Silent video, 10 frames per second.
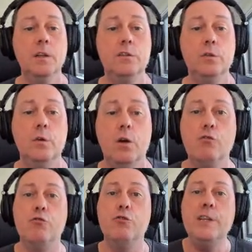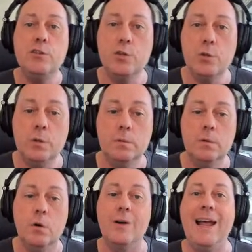to redo
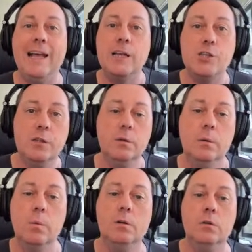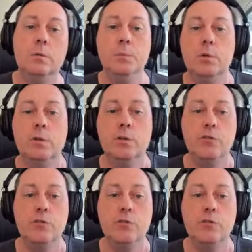or action one or more